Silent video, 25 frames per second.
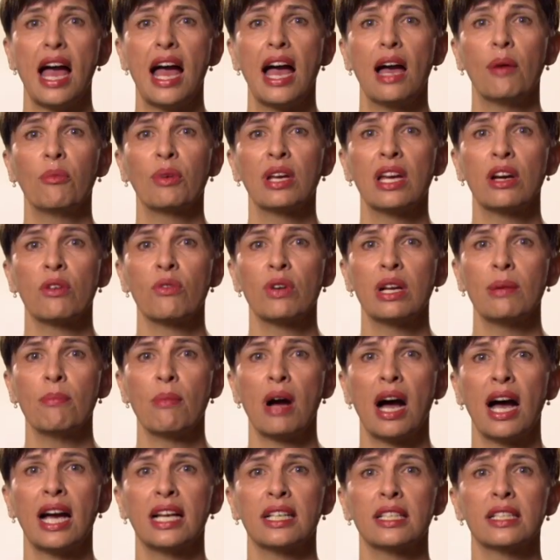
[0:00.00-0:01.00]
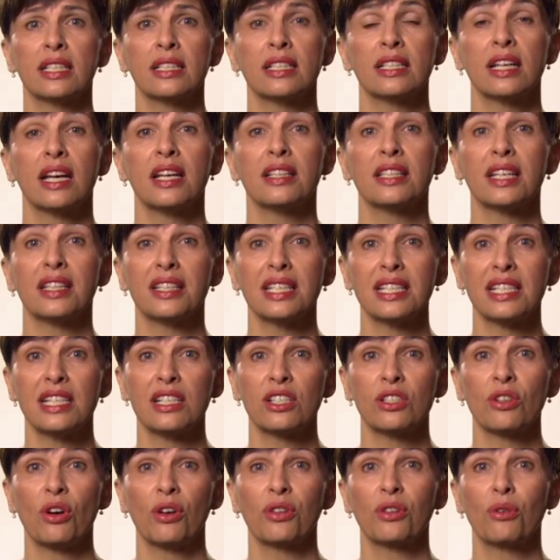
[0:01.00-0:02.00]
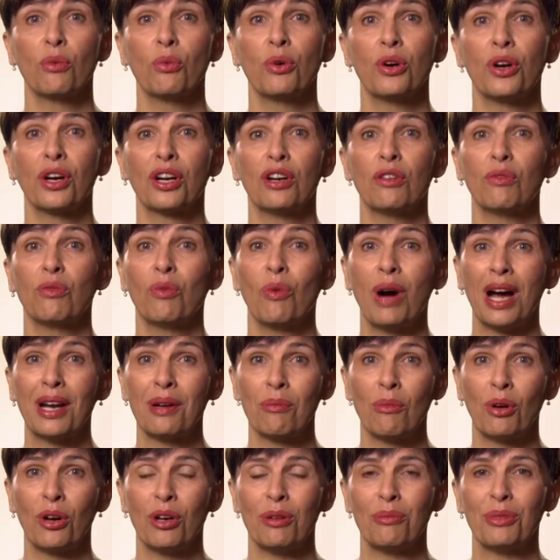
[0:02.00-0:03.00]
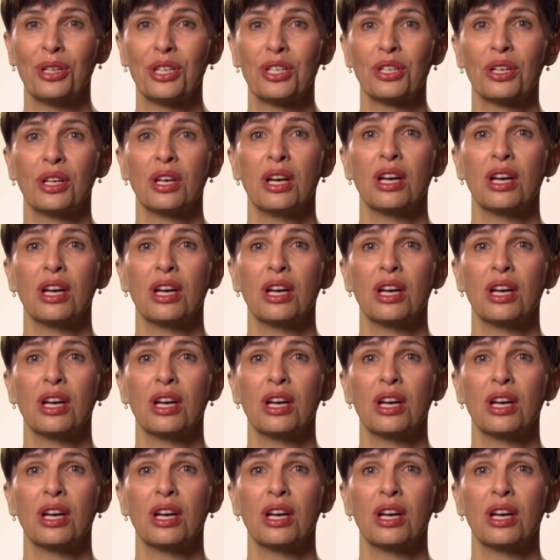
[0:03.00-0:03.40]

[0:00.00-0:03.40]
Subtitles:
And we are reminded that this is not the work of one moment,